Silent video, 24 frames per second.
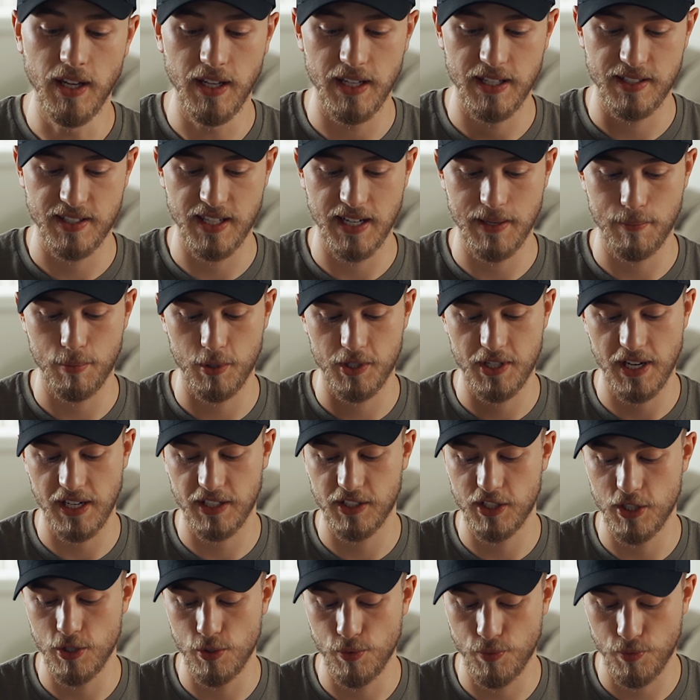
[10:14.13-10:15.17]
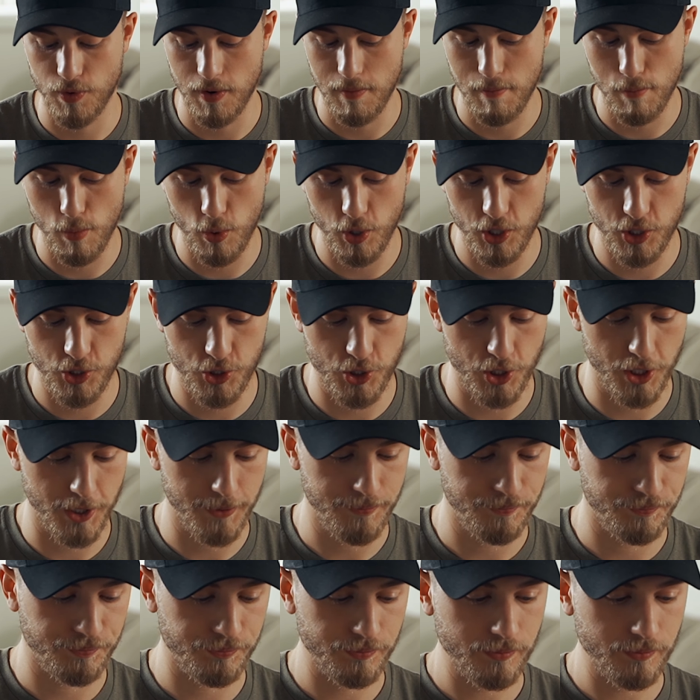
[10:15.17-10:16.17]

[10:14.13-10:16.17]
it's gonna protect you from moisture.